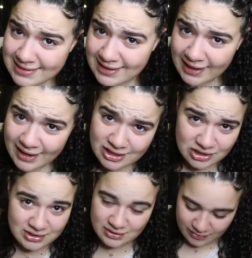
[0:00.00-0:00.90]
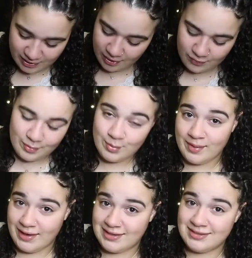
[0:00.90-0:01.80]
there, it's just different color rubber
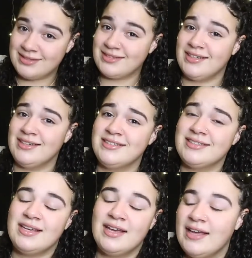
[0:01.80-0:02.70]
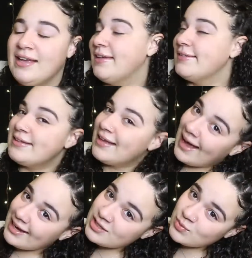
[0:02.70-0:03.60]
bands because
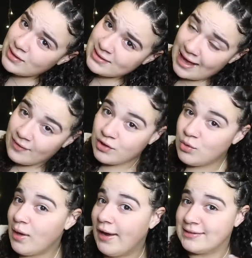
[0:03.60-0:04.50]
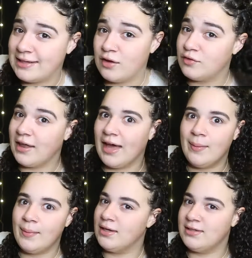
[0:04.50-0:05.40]
I just wanted to have a cute hairstyle for like
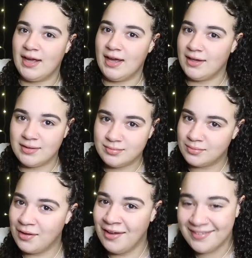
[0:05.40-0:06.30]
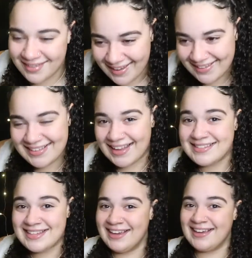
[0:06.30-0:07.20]
a day. Like,
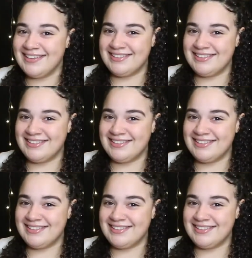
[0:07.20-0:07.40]
that's it, a